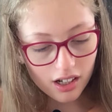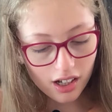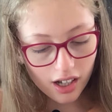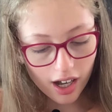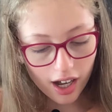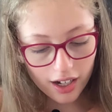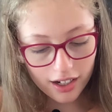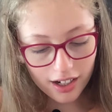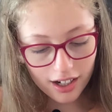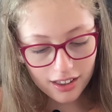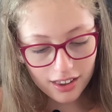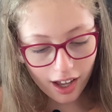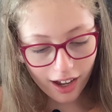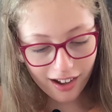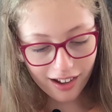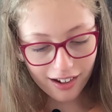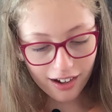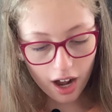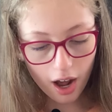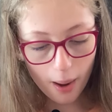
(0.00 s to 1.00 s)
I need like
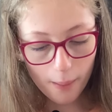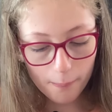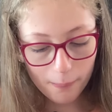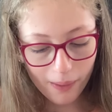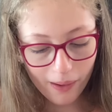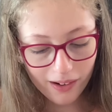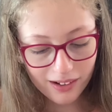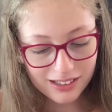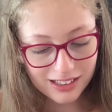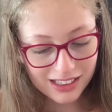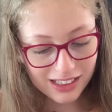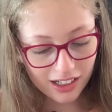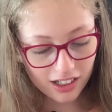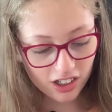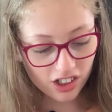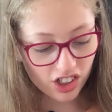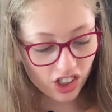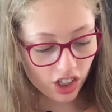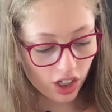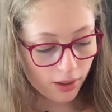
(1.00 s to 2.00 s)
an
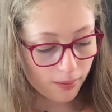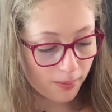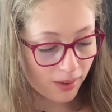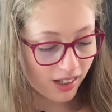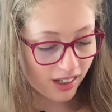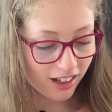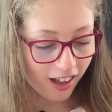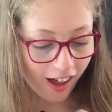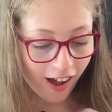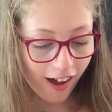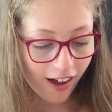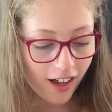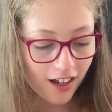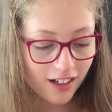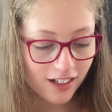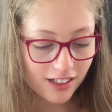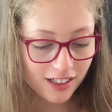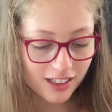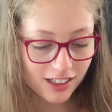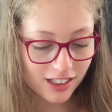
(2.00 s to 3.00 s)
unboxing cube class.
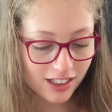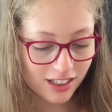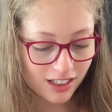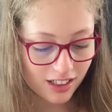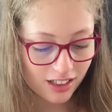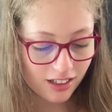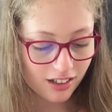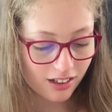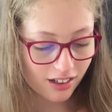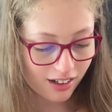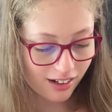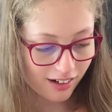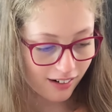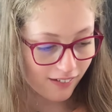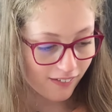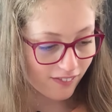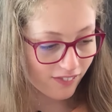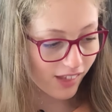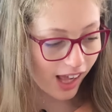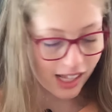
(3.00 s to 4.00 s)

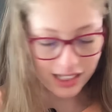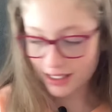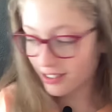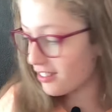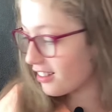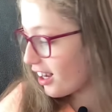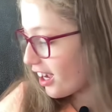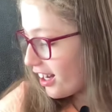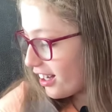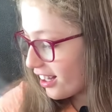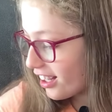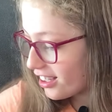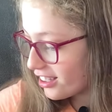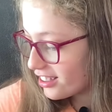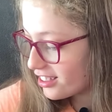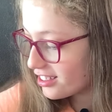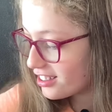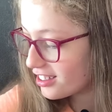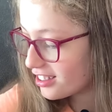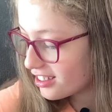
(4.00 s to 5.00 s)
That's what I need.